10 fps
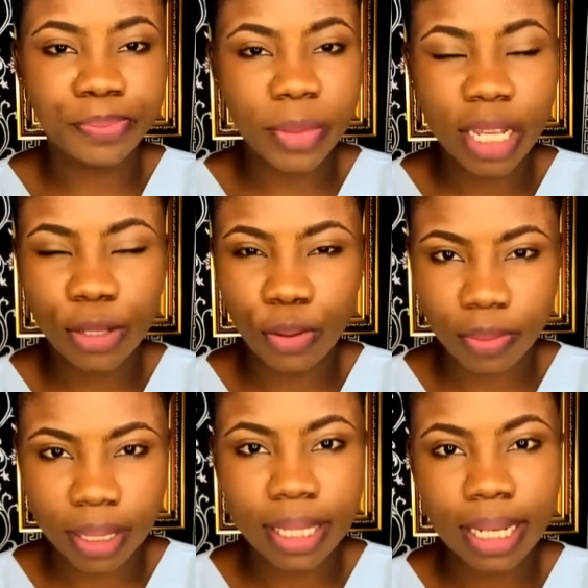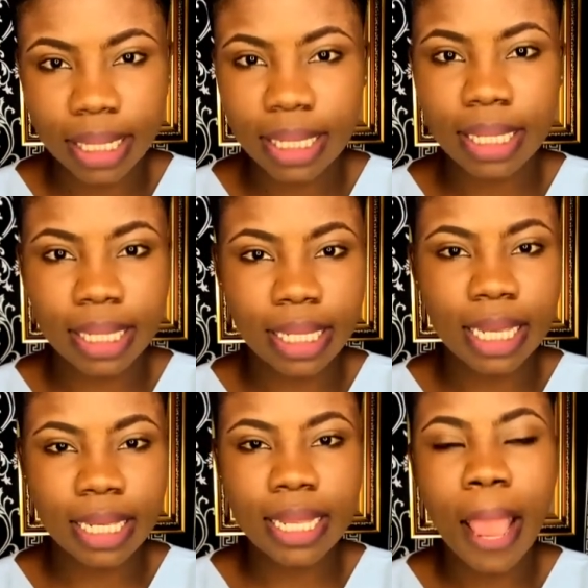stomatitis.
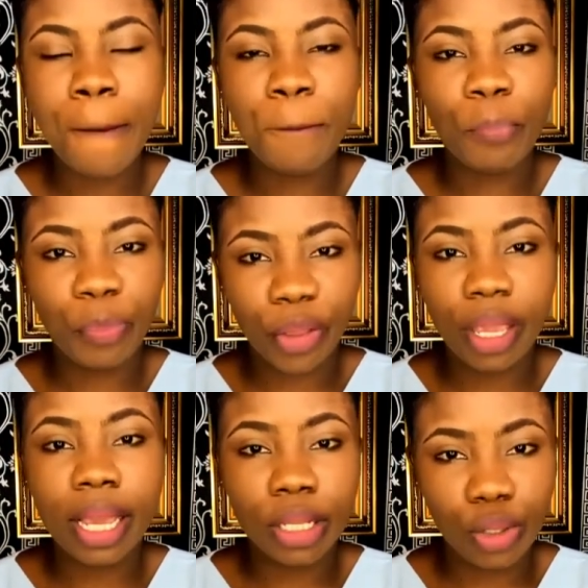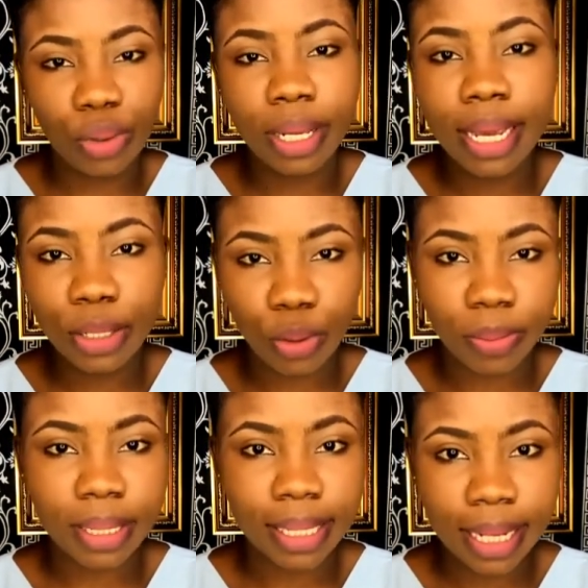Yes, it can trigger
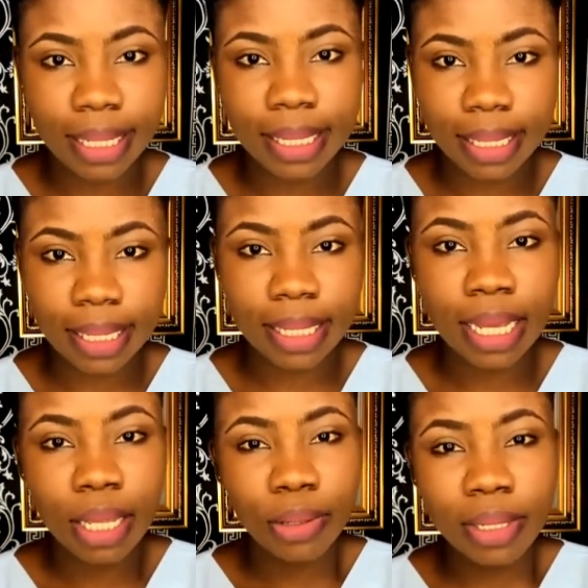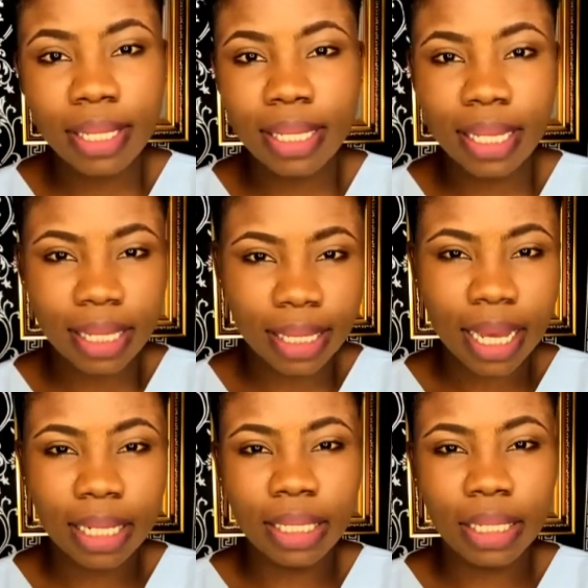stomatitis. Those things are
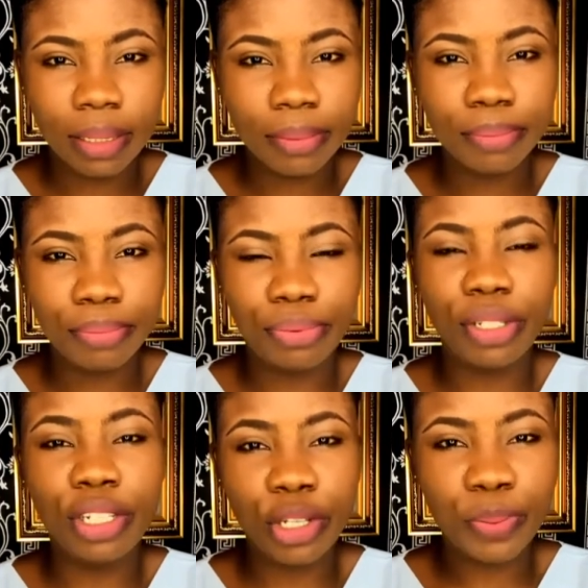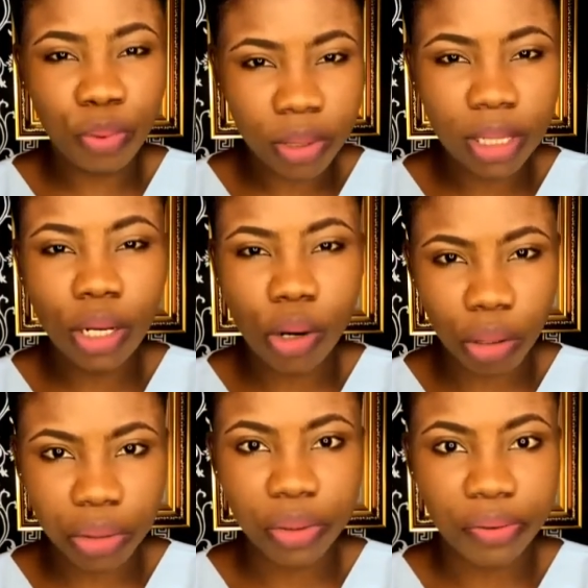the predisposing
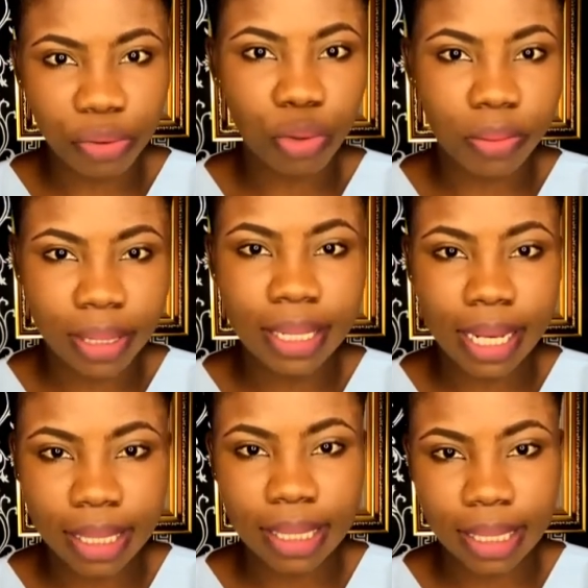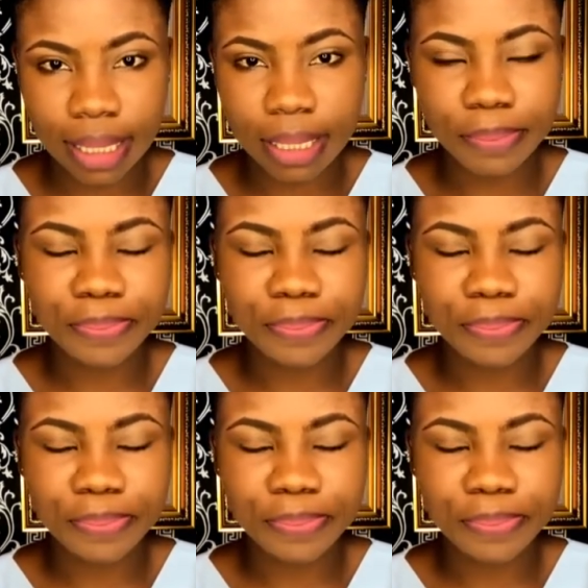cause of stomatitis.